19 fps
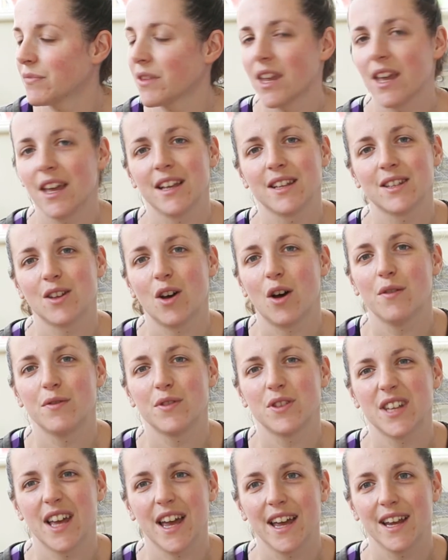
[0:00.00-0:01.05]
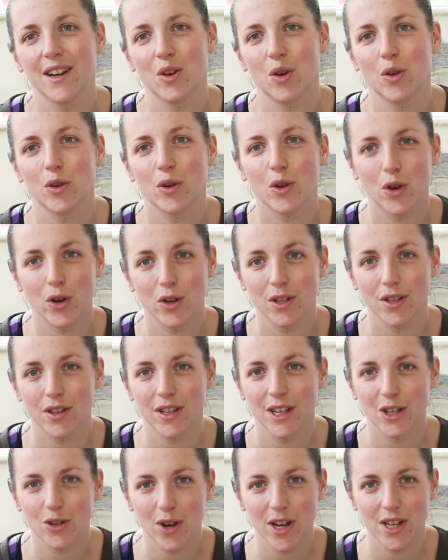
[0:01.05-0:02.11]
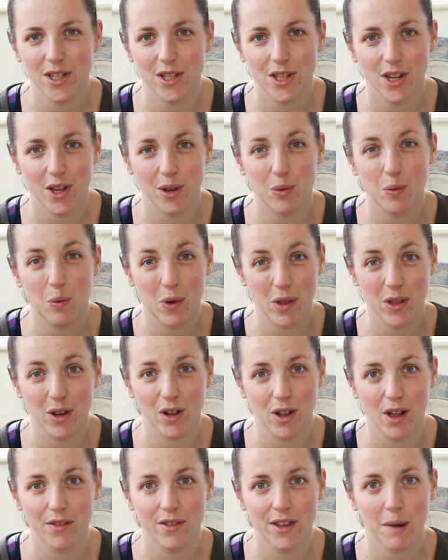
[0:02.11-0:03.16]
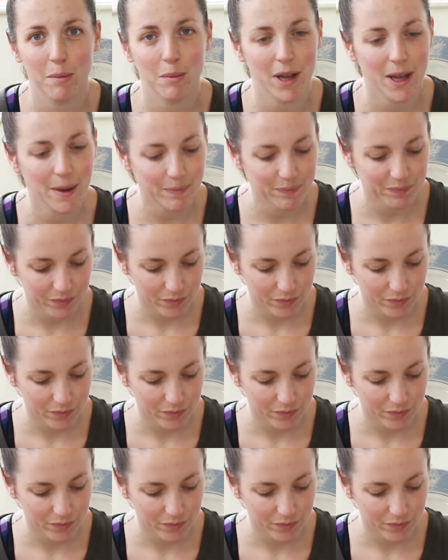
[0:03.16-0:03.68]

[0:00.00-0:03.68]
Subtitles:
it's offsetting all the good that you're trying to do with a cloth nappy.